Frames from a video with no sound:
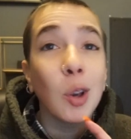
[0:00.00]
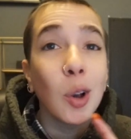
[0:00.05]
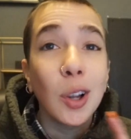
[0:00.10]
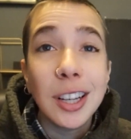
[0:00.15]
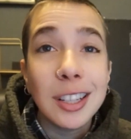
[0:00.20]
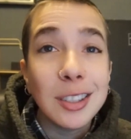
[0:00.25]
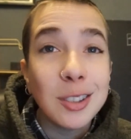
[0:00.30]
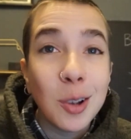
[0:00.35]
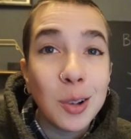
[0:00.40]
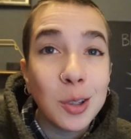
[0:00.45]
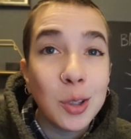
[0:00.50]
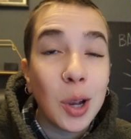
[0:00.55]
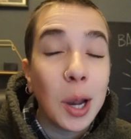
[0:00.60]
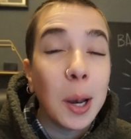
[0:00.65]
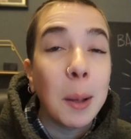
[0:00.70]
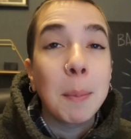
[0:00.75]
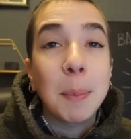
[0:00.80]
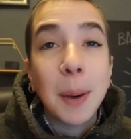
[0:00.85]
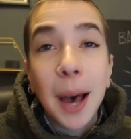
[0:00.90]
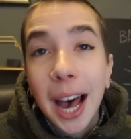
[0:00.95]
God is not
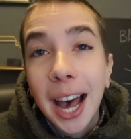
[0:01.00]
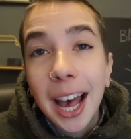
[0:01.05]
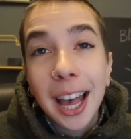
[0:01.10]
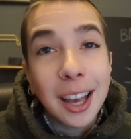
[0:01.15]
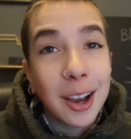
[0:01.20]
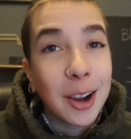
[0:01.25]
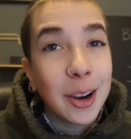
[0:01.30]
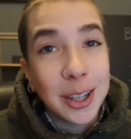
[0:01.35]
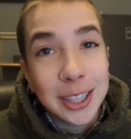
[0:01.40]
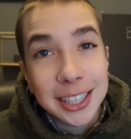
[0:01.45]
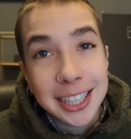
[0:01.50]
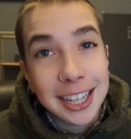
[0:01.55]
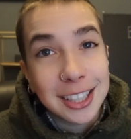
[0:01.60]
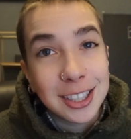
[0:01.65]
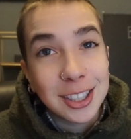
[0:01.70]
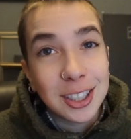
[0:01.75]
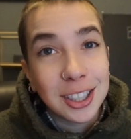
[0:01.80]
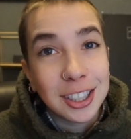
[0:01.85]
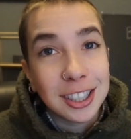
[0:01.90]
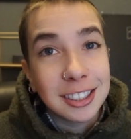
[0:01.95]
trying to buy our
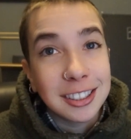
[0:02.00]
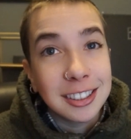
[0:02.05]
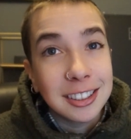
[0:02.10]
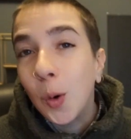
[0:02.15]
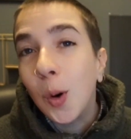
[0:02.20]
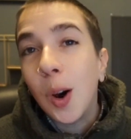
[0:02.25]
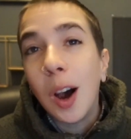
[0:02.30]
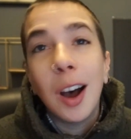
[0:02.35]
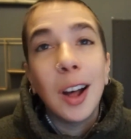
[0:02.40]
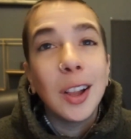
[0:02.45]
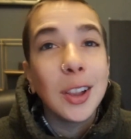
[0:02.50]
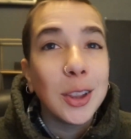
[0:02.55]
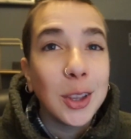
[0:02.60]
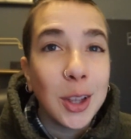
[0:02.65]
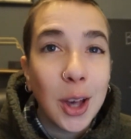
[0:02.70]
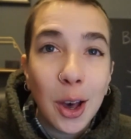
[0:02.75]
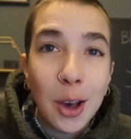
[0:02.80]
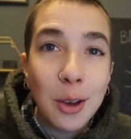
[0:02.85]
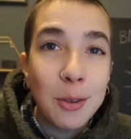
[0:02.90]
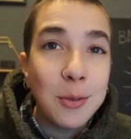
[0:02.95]
attention or our
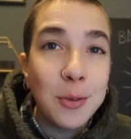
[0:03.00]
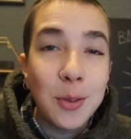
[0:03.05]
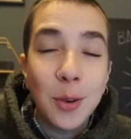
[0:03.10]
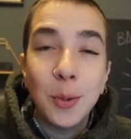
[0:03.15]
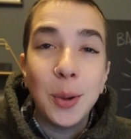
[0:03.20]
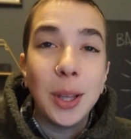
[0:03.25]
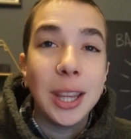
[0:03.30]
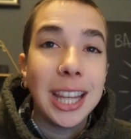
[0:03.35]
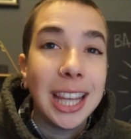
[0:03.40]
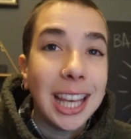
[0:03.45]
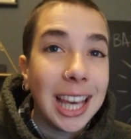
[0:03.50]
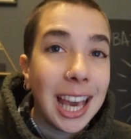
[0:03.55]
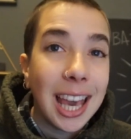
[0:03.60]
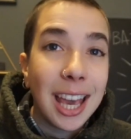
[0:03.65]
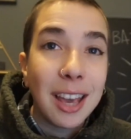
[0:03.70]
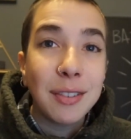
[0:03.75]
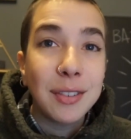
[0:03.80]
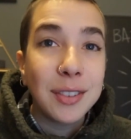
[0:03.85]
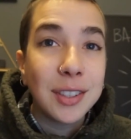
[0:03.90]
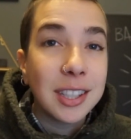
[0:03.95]
love with
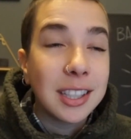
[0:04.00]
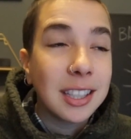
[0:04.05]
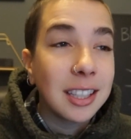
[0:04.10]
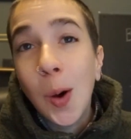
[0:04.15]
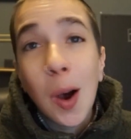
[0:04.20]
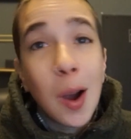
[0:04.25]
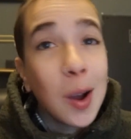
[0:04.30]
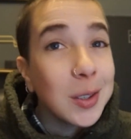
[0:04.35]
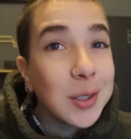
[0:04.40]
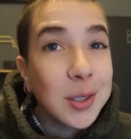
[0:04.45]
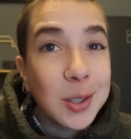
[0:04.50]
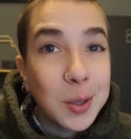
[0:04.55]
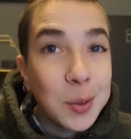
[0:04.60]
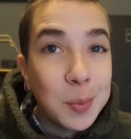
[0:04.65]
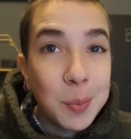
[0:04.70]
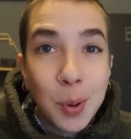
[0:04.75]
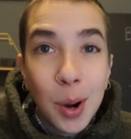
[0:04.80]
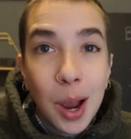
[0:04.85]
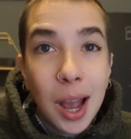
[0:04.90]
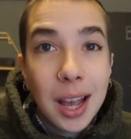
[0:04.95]
gifts or
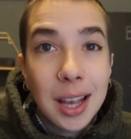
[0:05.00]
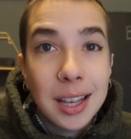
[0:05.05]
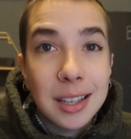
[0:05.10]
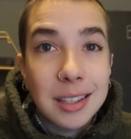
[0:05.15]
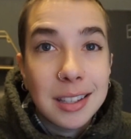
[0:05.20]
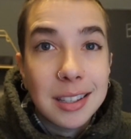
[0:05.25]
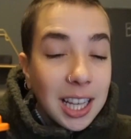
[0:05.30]
answered prayers.